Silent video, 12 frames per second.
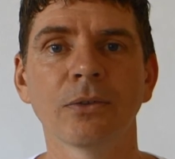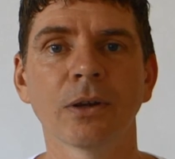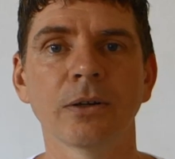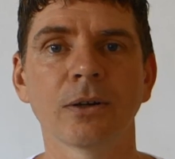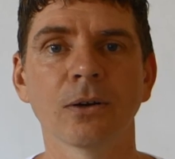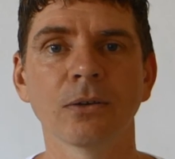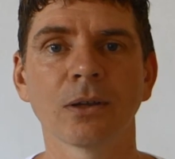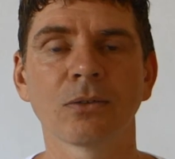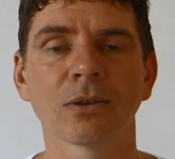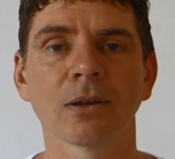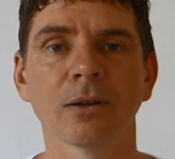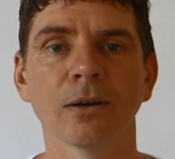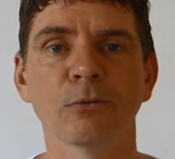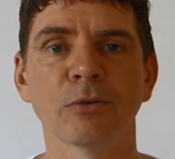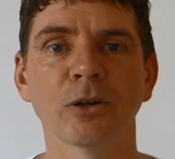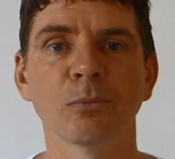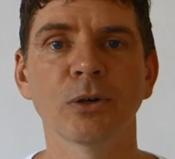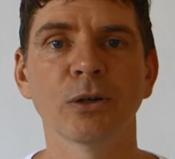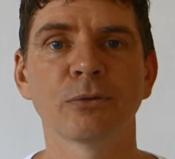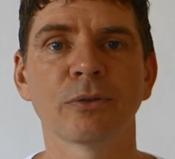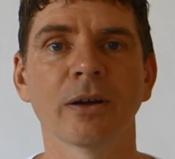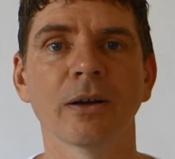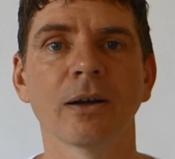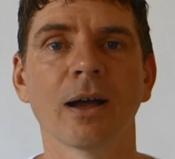there you go, that's a very brief
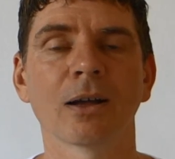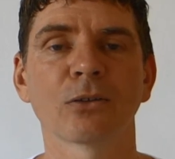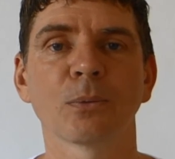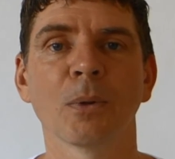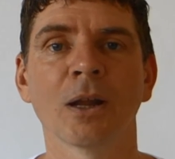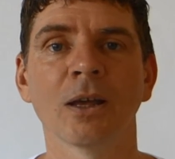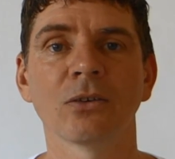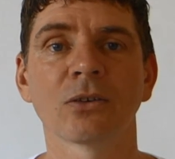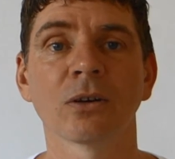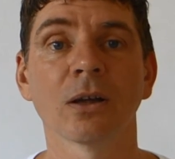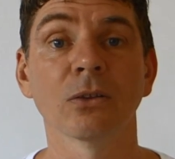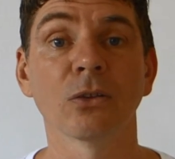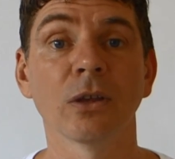explanation on